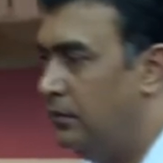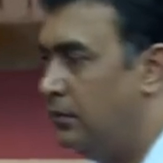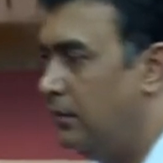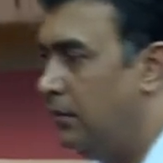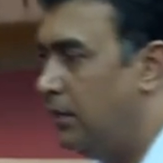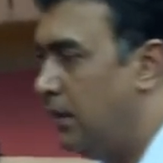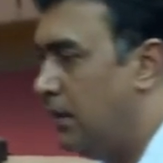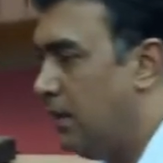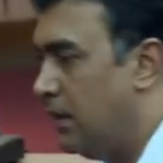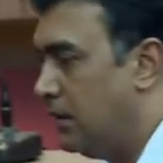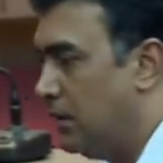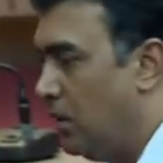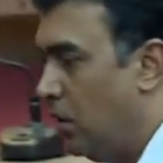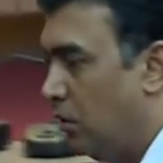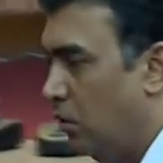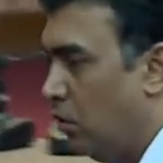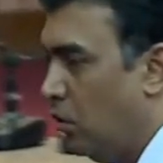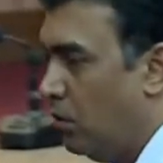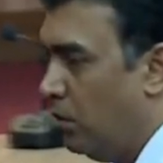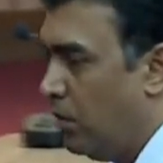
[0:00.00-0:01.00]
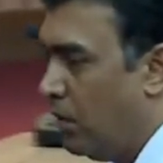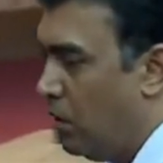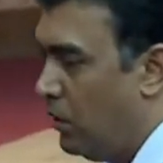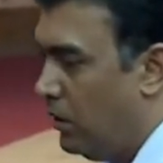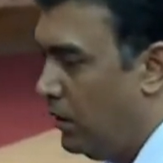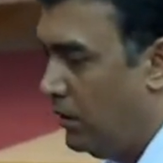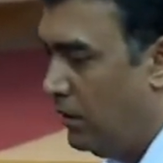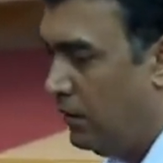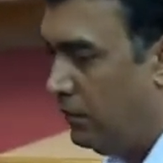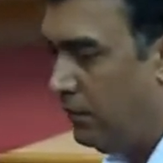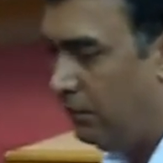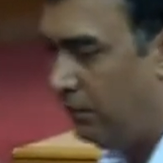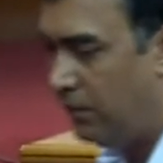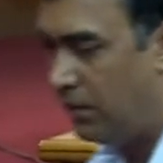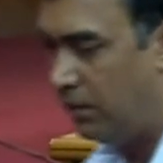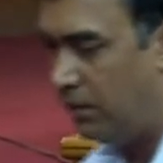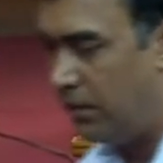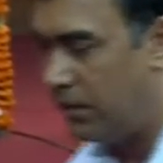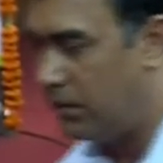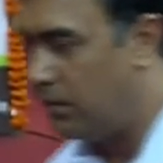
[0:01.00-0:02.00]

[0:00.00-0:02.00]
It does not go beyond 50 base